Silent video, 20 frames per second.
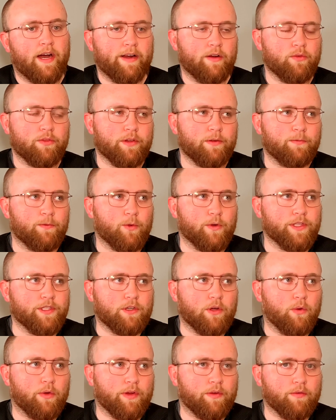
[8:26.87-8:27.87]
I don't think Floyd's
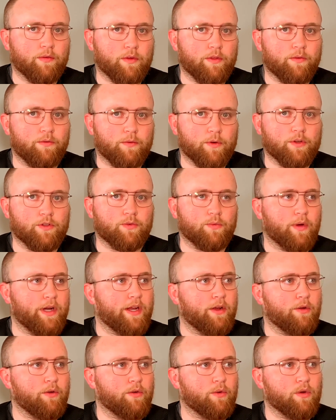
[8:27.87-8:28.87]
going for the first
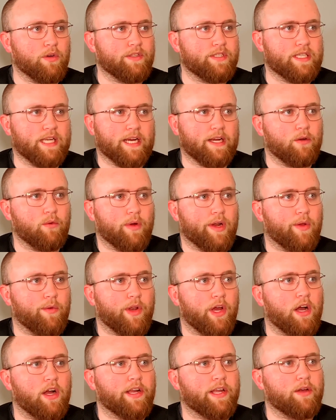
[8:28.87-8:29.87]
round or a second round
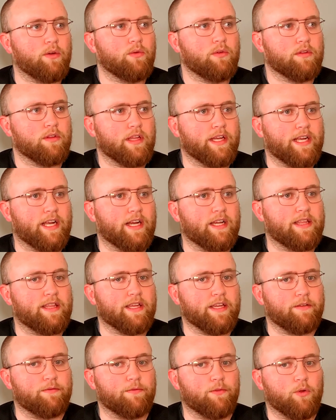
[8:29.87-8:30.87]
knockout. Mm-hmm. Like I
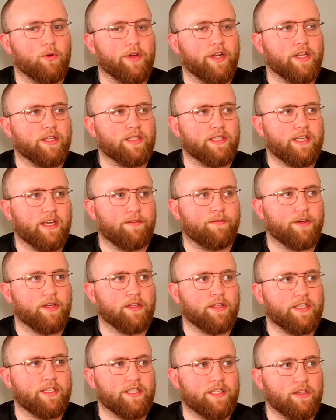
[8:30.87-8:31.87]
think Floyd is
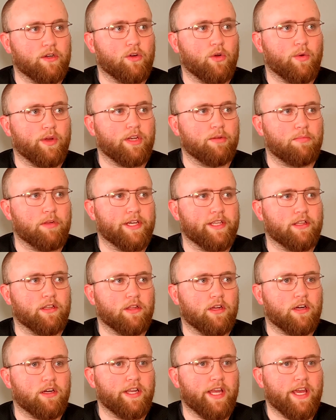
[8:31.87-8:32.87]
definitely still going to play the
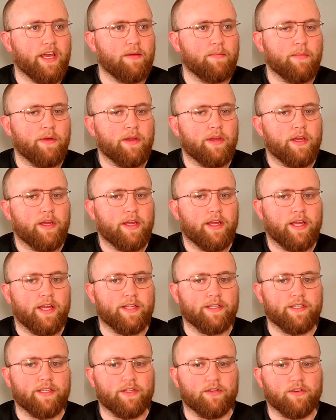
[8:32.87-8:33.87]
long game
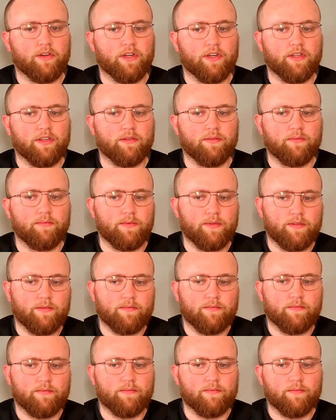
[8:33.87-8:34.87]
and still going to
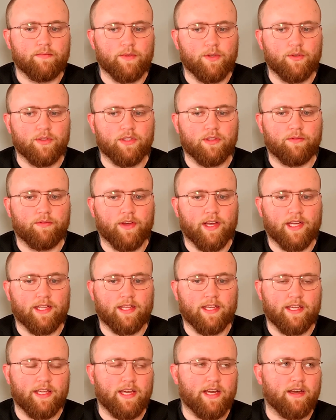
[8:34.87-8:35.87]
use the fact
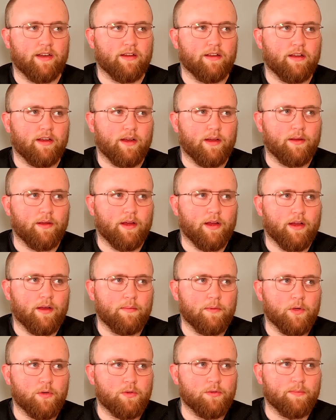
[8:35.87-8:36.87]
that
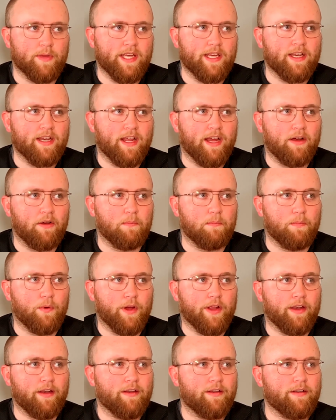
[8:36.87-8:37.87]
I'm an old man now,
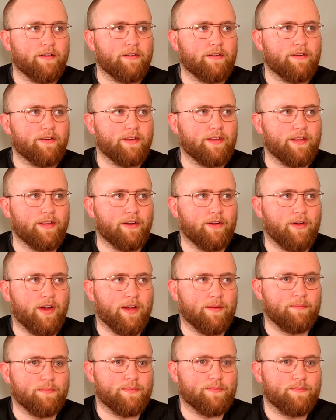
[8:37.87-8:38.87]
but
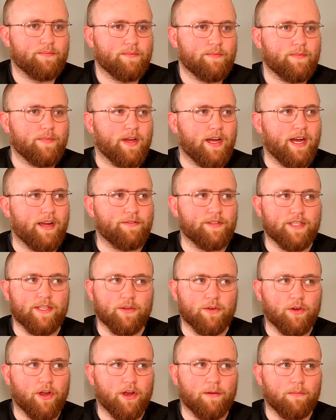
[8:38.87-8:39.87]
I've
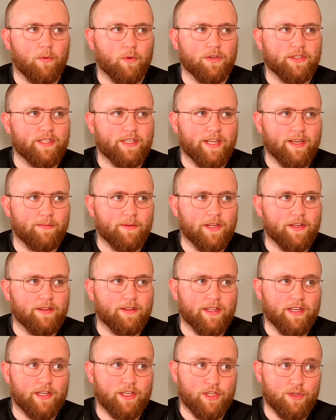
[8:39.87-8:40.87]
still got more stamina
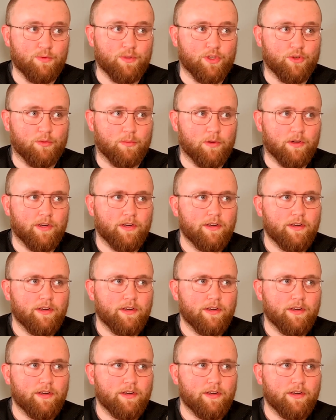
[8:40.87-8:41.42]
than a YouTuber.